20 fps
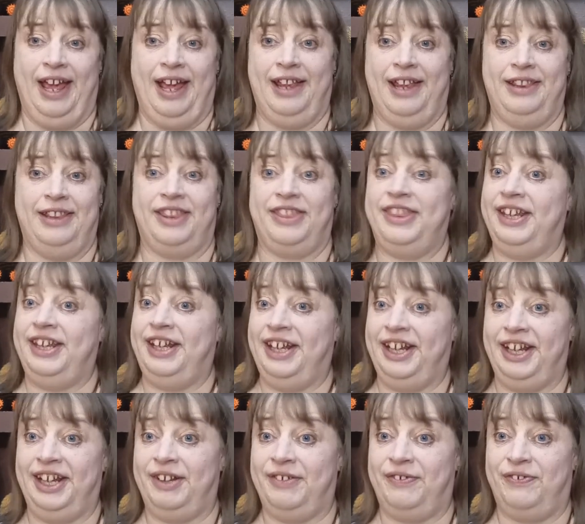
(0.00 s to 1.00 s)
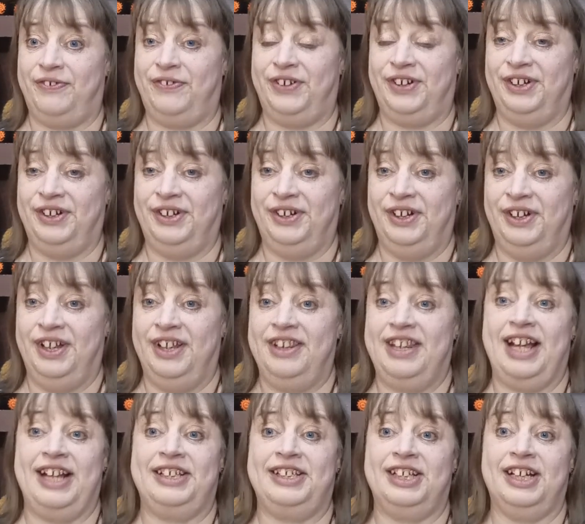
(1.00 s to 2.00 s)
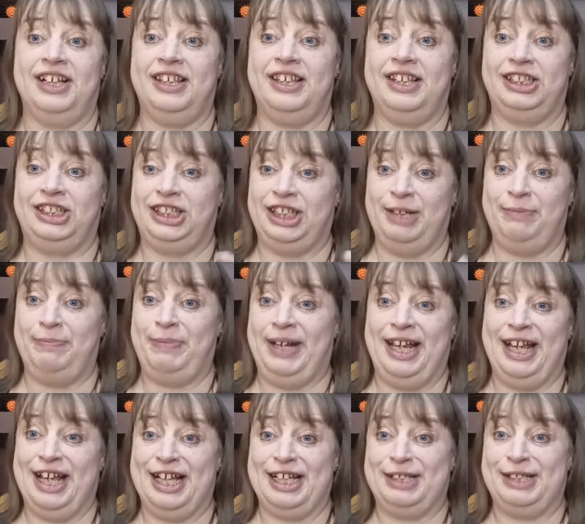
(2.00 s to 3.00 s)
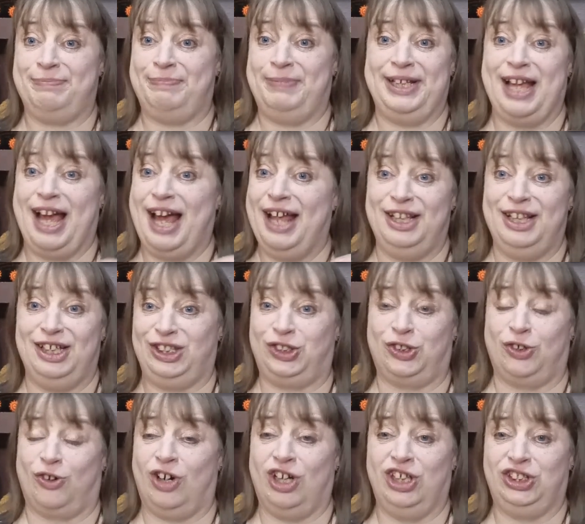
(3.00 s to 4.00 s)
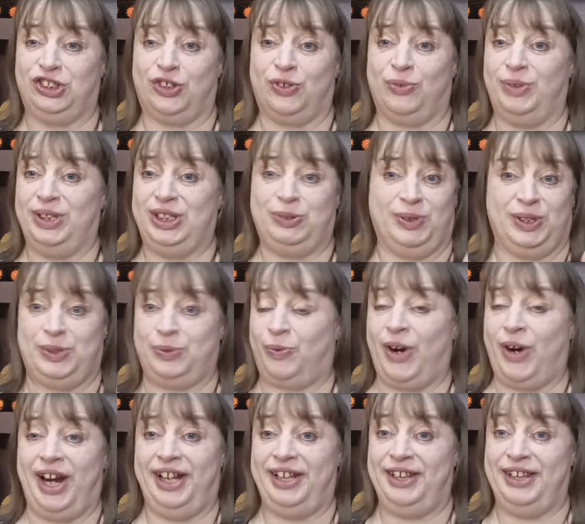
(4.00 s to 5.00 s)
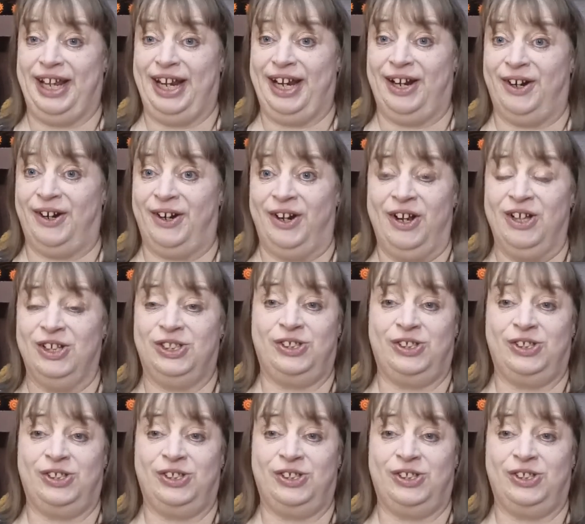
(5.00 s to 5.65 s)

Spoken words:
And the thief, they took the GPS, but not the charger, which was right there.